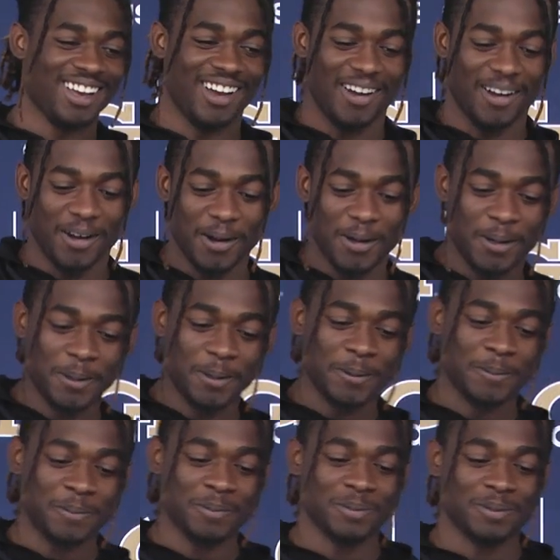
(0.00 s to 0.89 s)

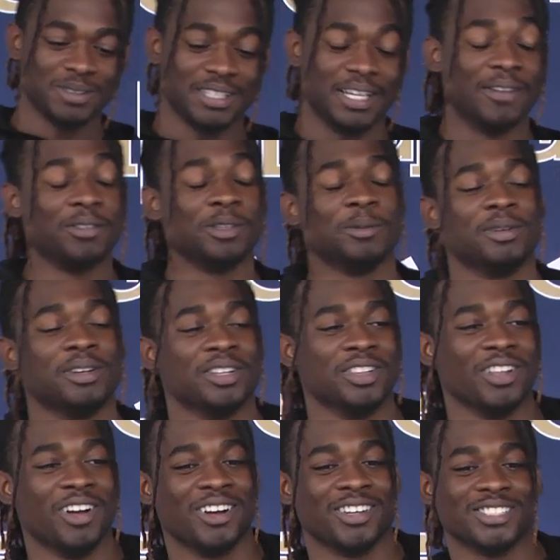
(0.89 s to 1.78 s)
Definitely been
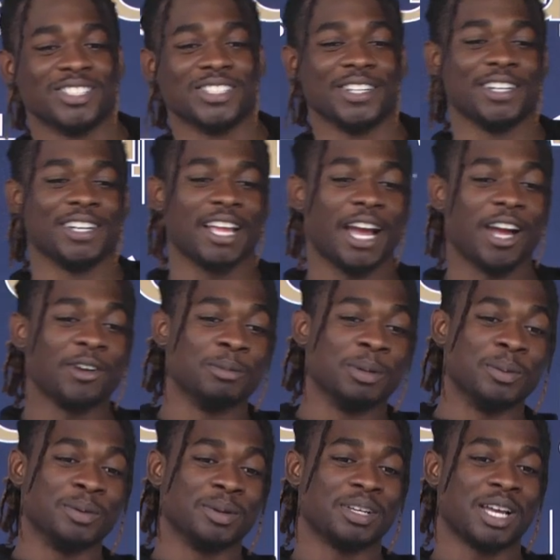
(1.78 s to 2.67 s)
a long journey. I
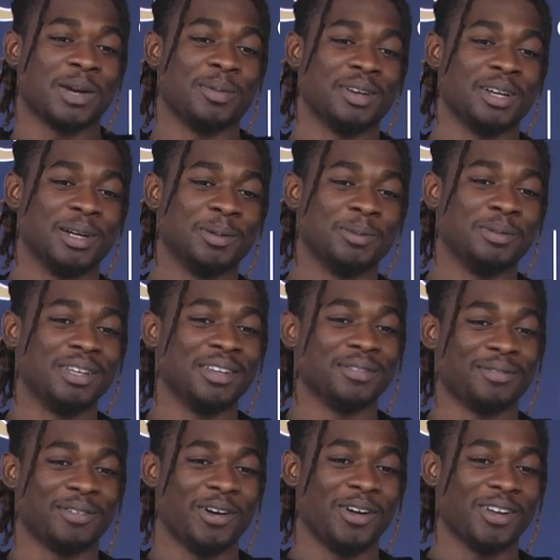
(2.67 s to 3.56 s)
remember coming up,
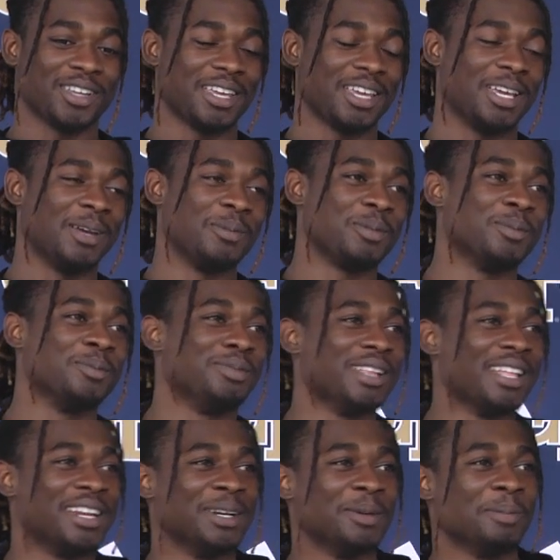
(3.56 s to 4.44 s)
being fall camp,
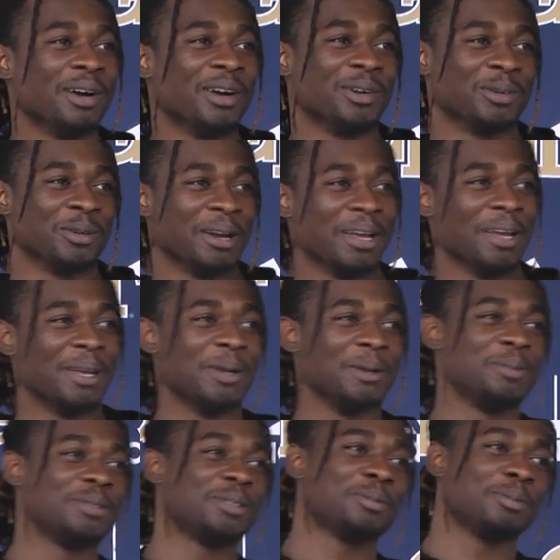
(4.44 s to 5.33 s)
complaining about
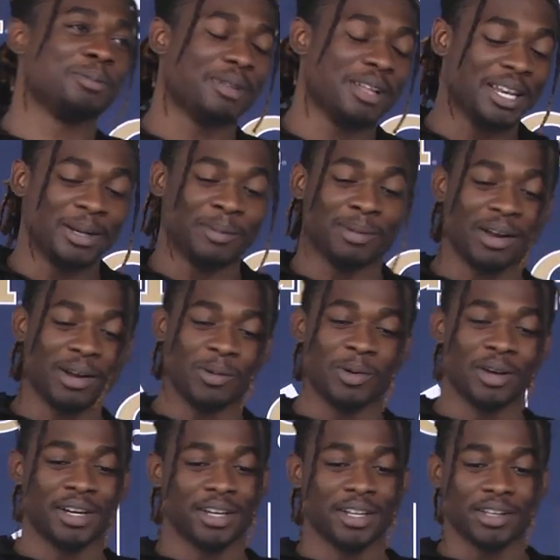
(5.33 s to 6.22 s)
reps, complaining about
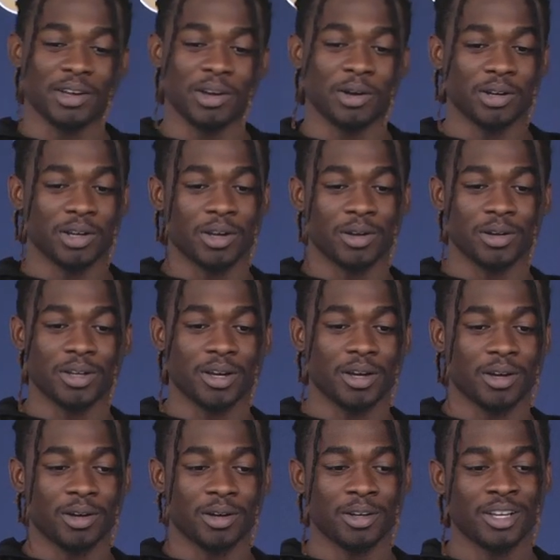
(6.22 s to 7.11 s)
wanting to
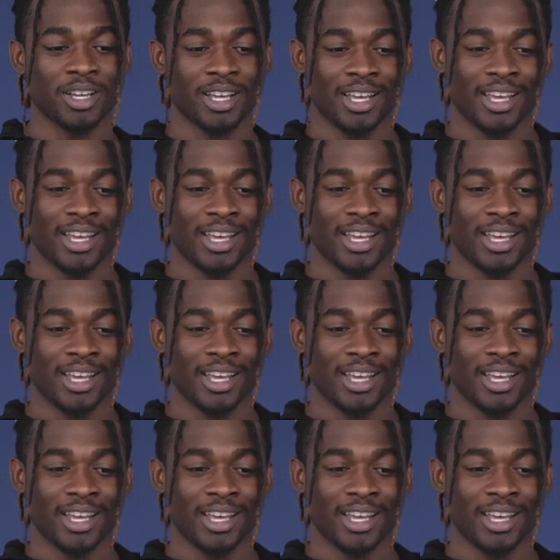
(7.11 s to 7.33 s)
go.